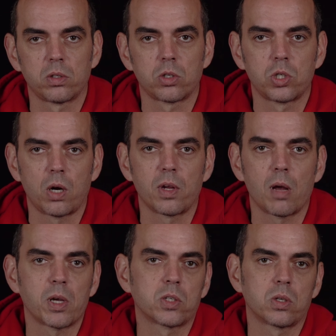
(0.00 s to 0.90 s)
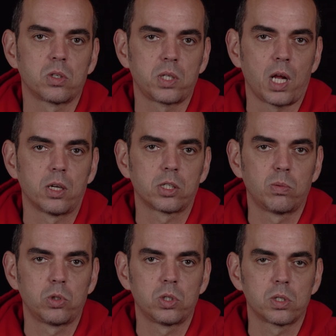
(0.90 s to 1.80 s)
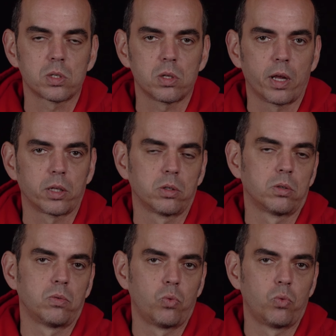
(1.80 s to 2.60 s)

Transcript: are the Cherry M X standard switches, like the